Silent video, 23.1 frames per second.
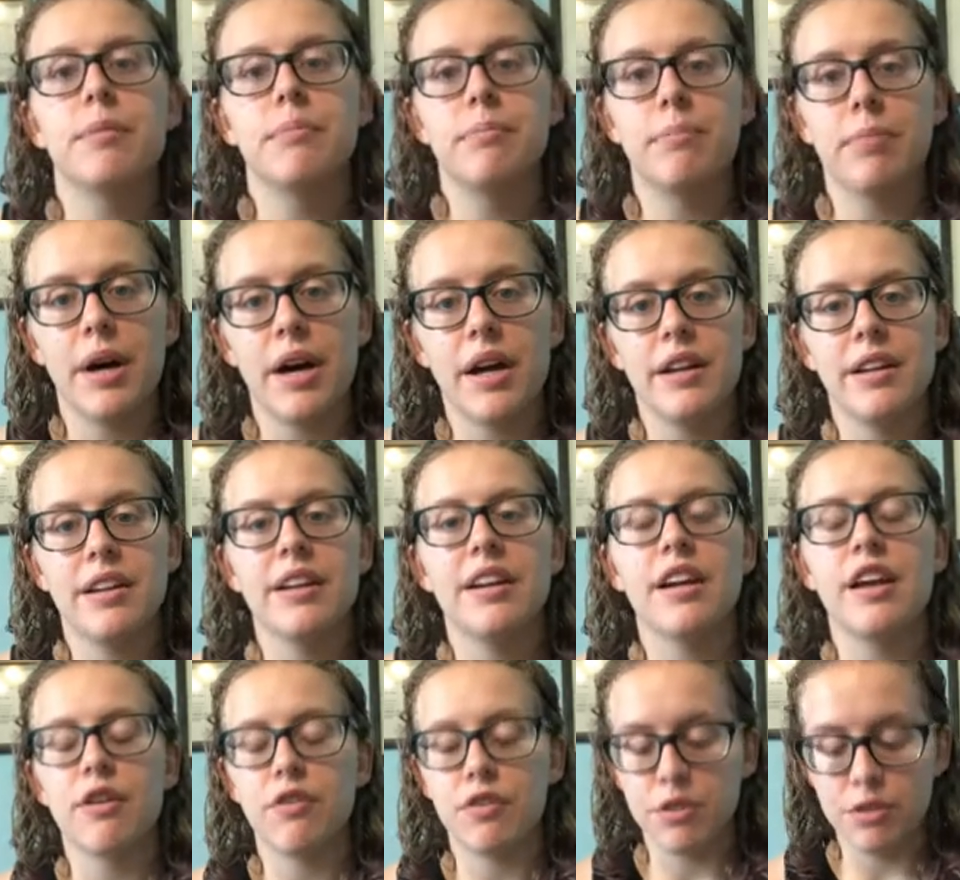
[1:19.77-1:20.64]
But
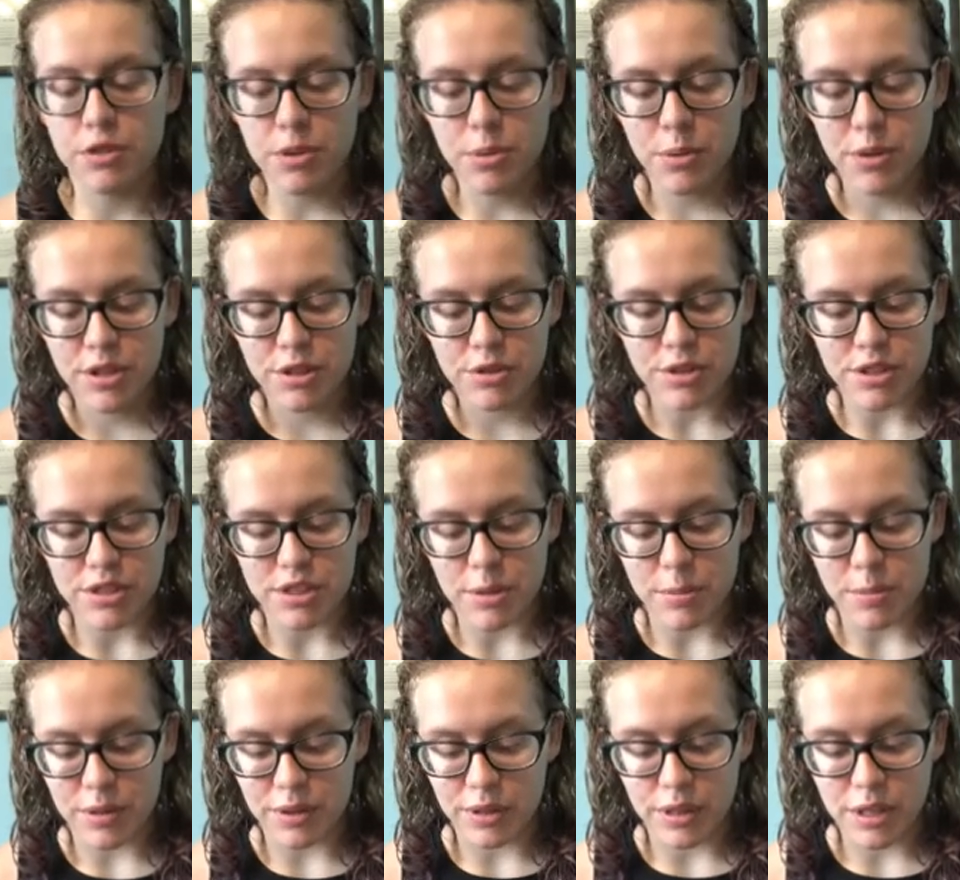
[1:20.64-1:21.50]
if you do want to dress
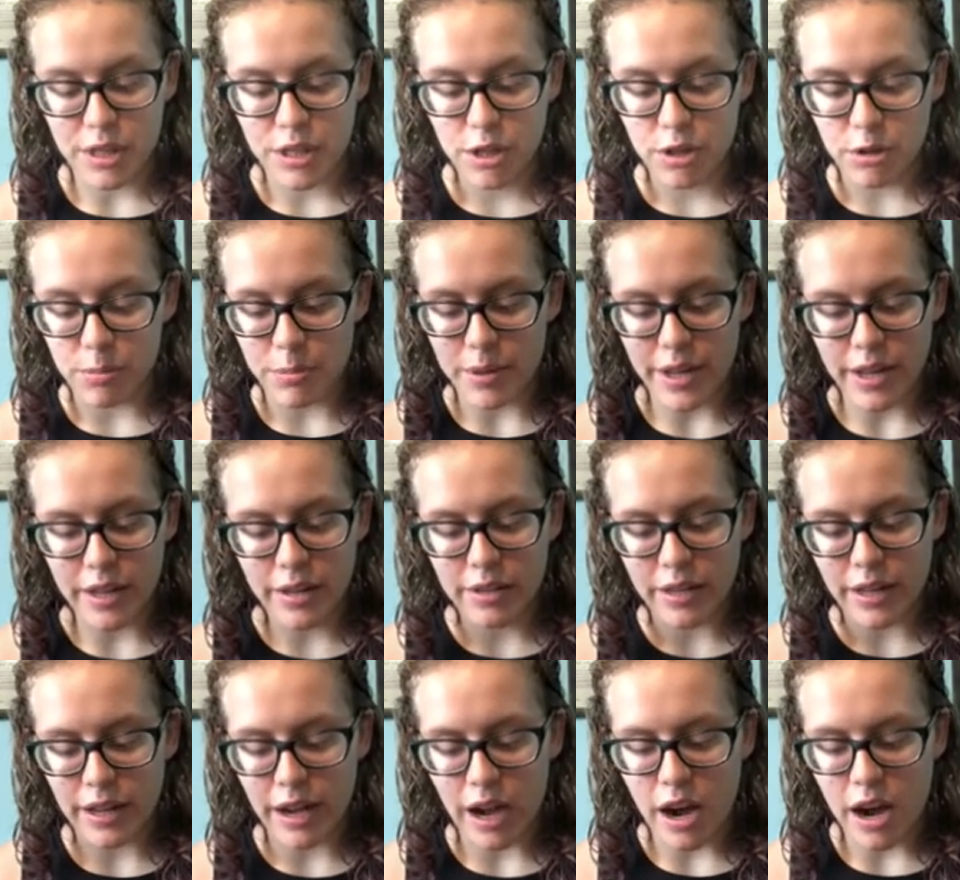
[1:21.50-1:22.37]
up a little bit,
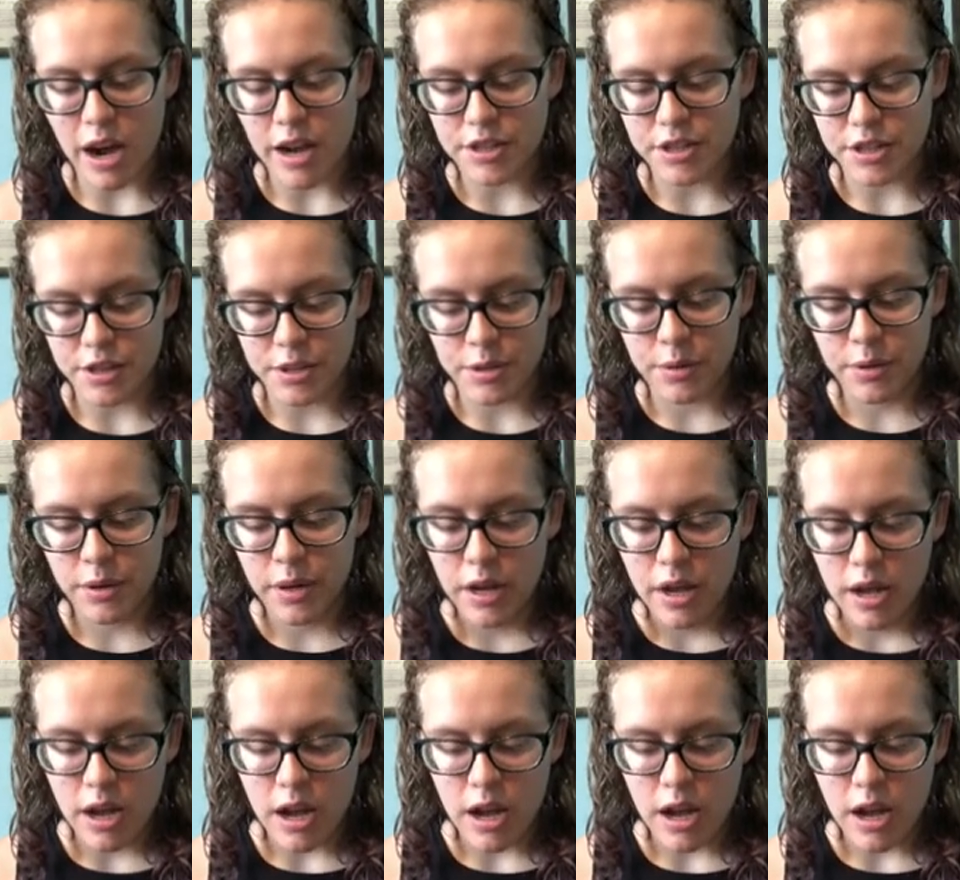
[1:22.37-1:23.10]
like I do,